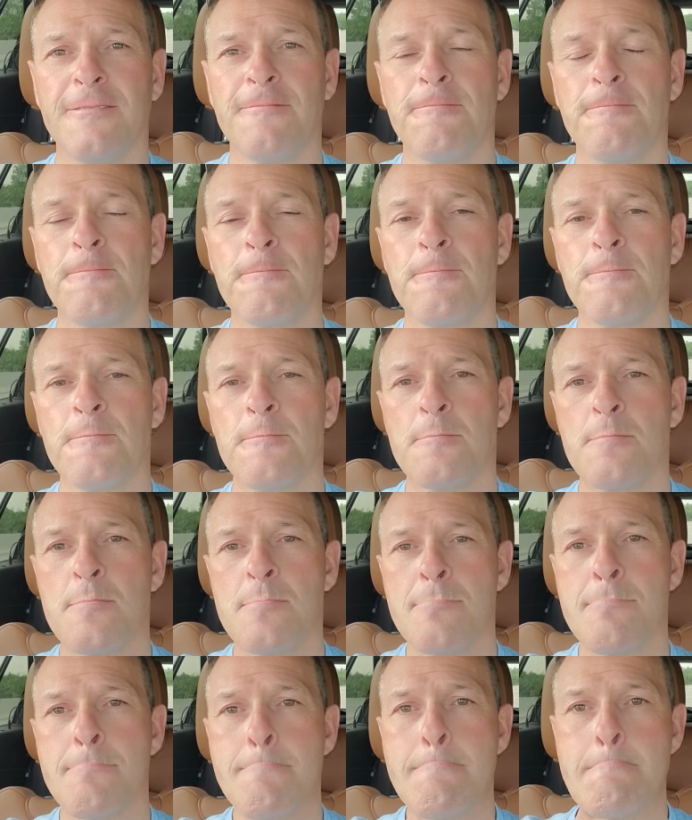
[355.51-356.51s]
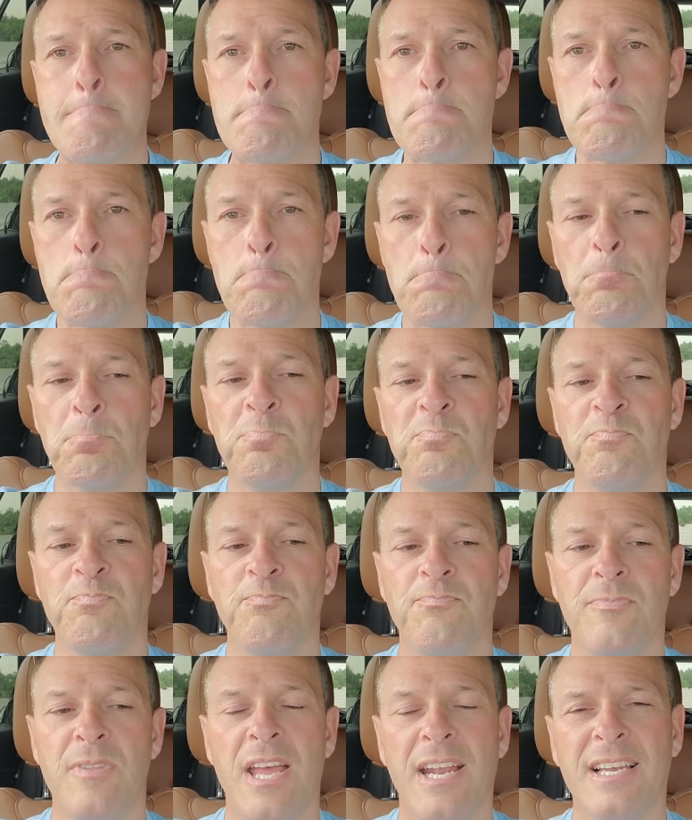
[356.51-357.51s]

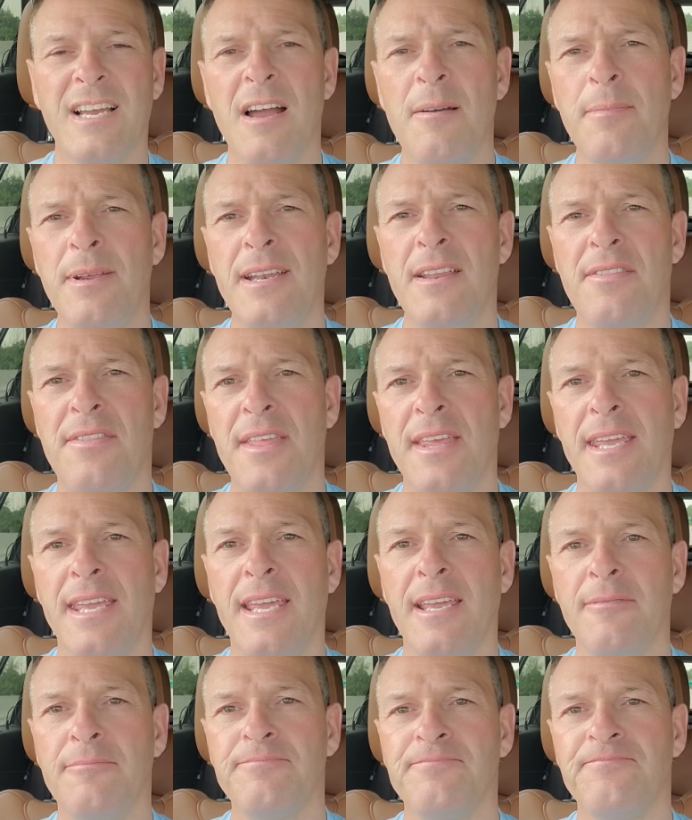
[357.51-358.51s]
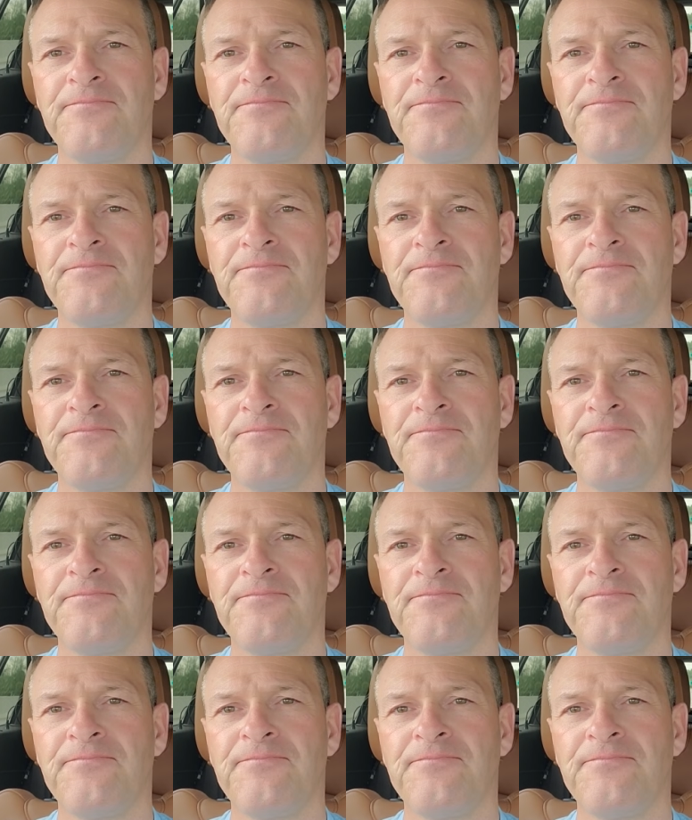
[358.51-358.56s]
And it got me to thinking.